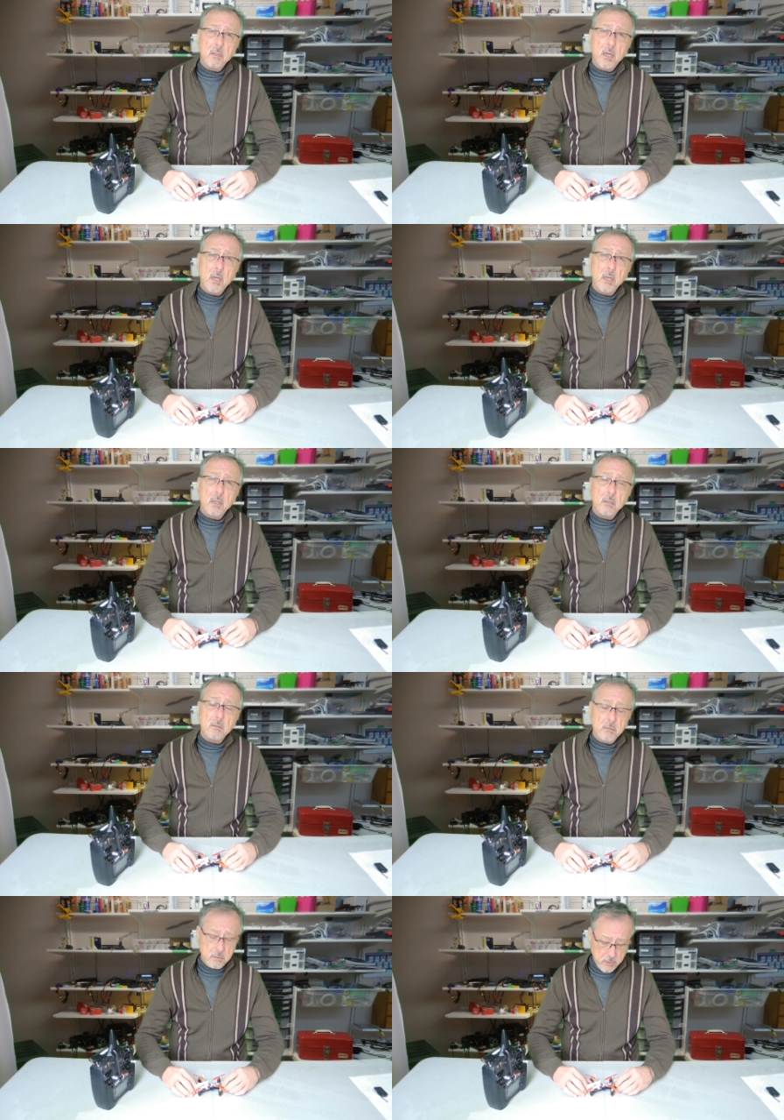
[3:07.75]

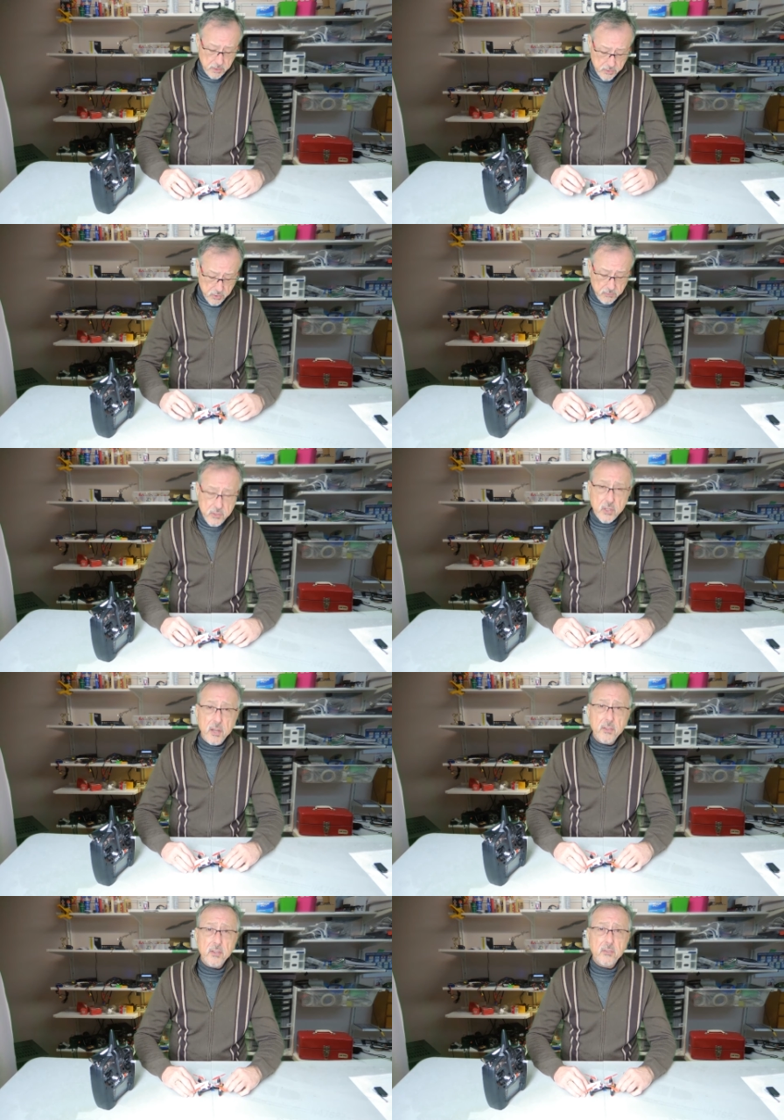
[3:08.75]
The service
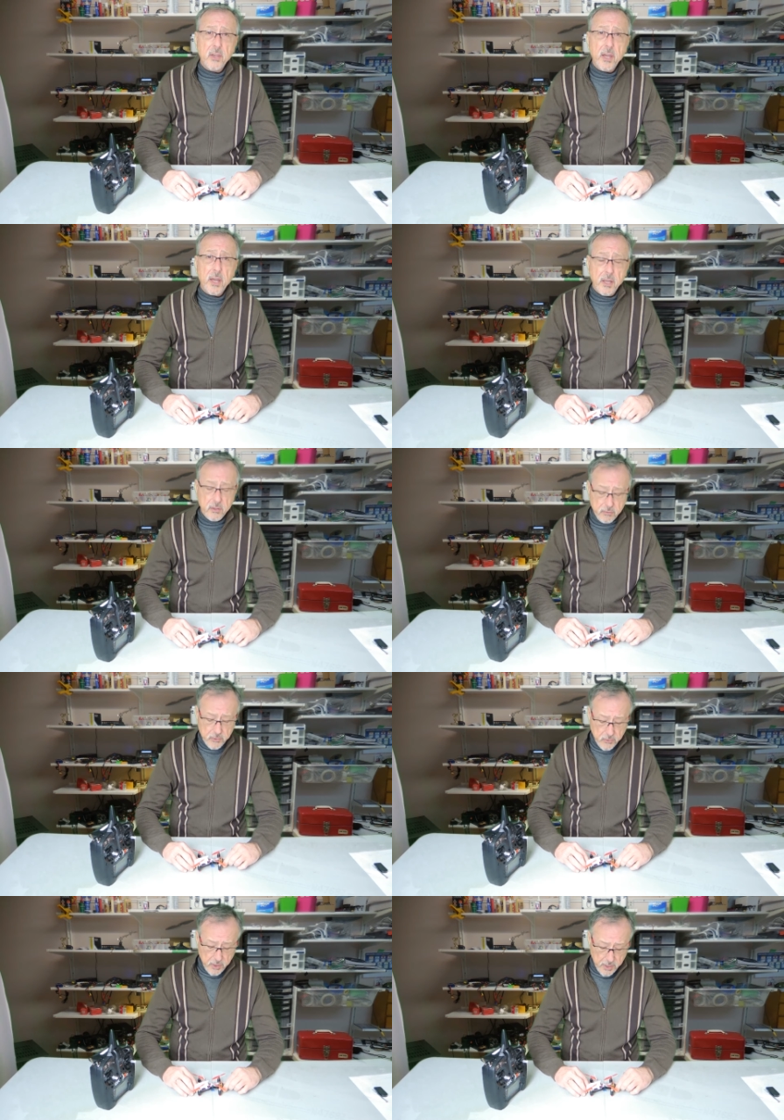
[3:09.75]
on this, the
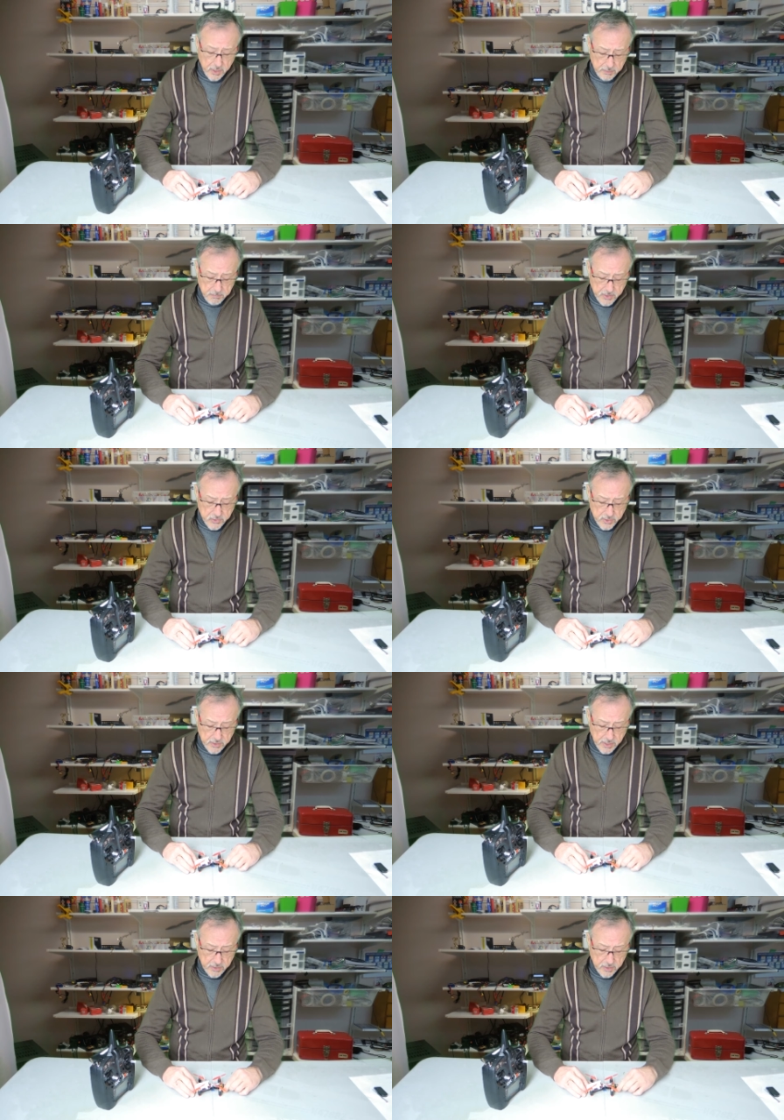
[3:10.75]
reason I'm
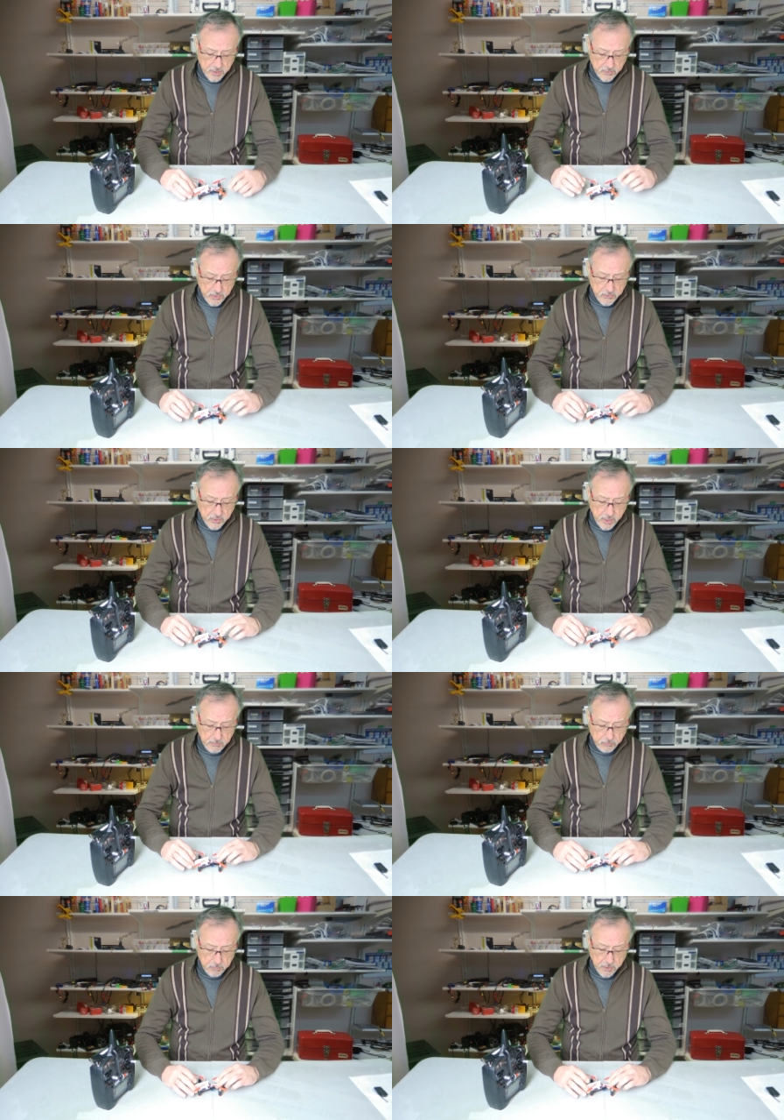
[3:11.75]
mentioning that this
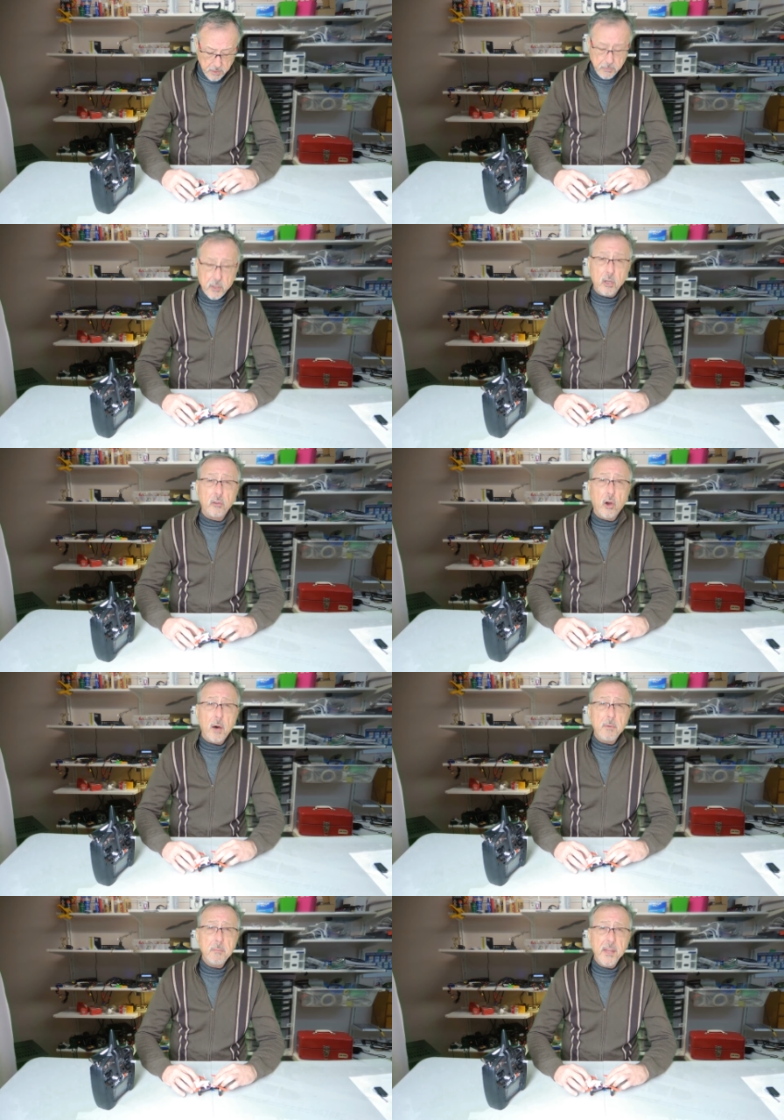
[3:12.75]
came from a company called
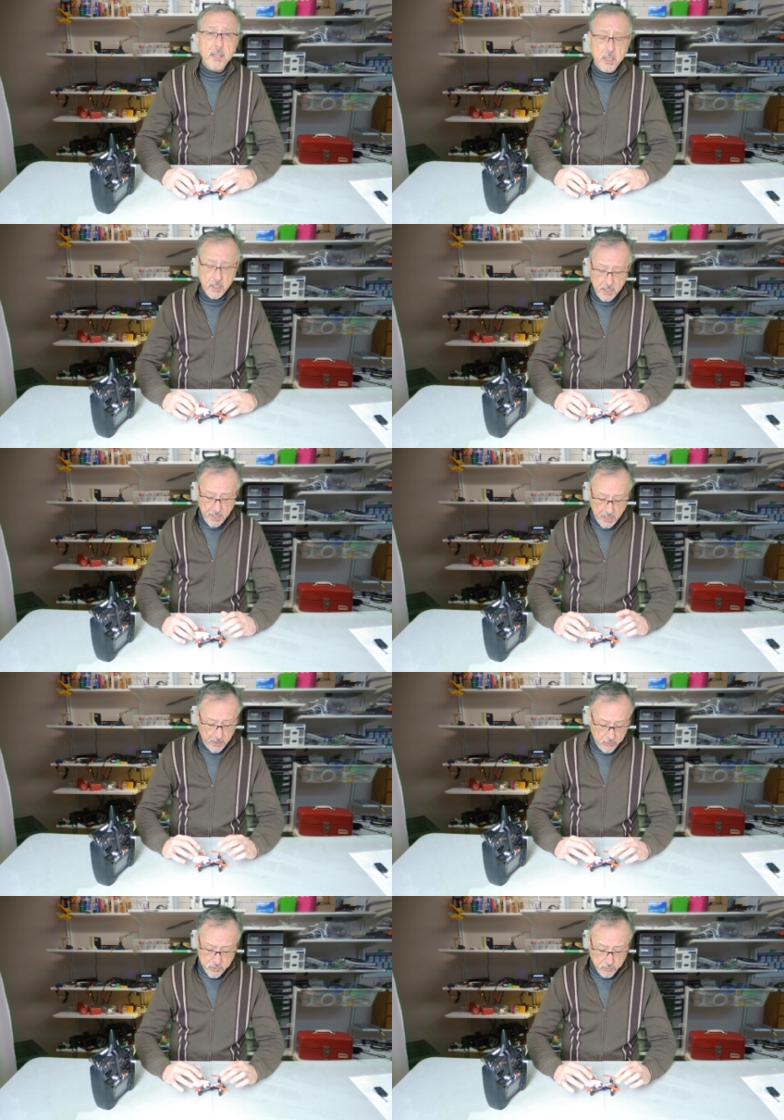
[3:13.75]
Hobbymate.
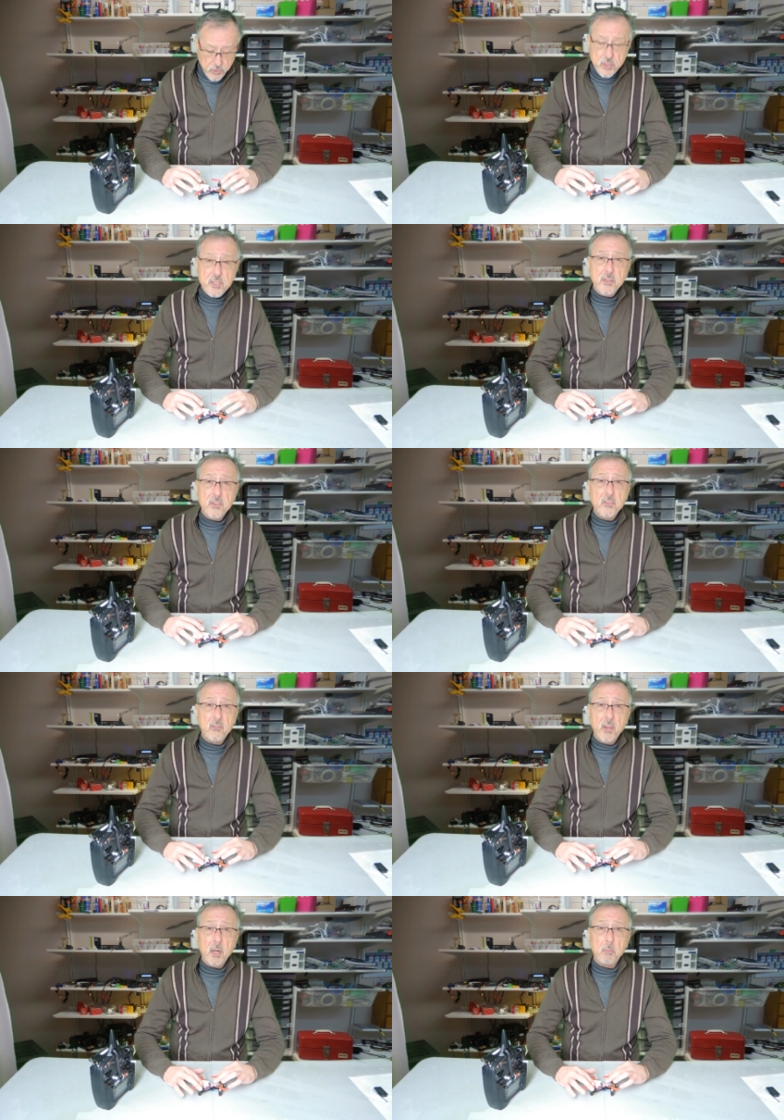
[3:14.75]
There's versions of this
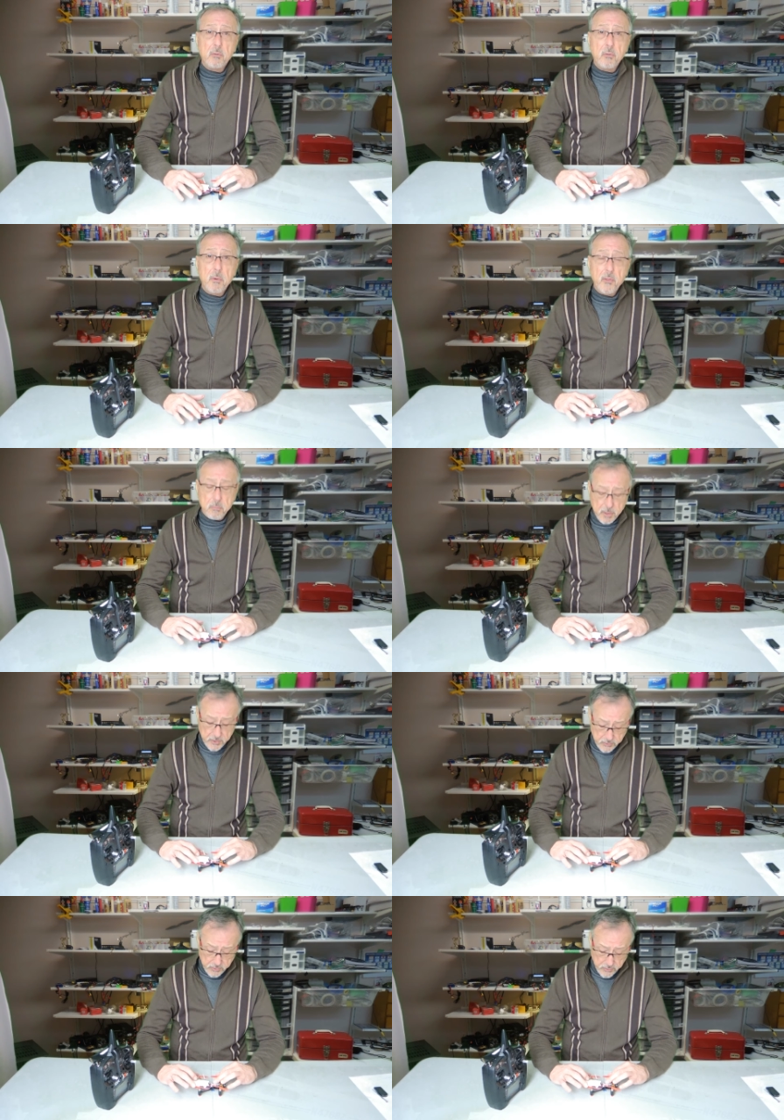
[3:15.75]
available from other
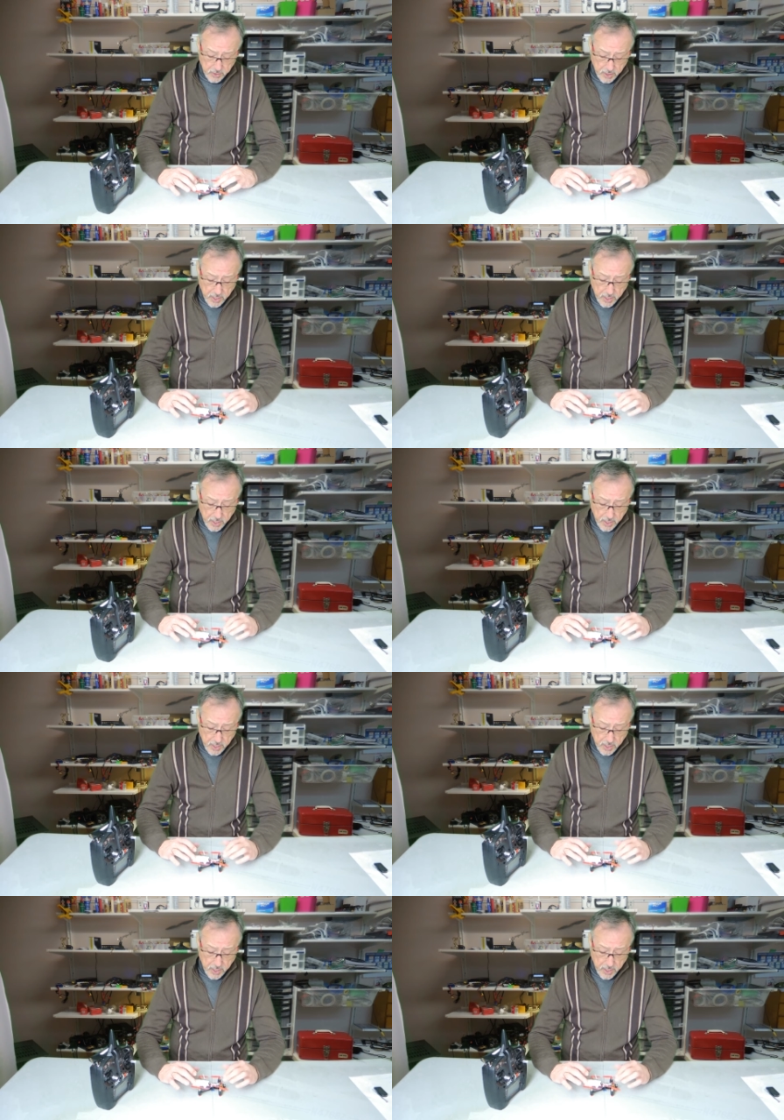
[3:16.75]
places.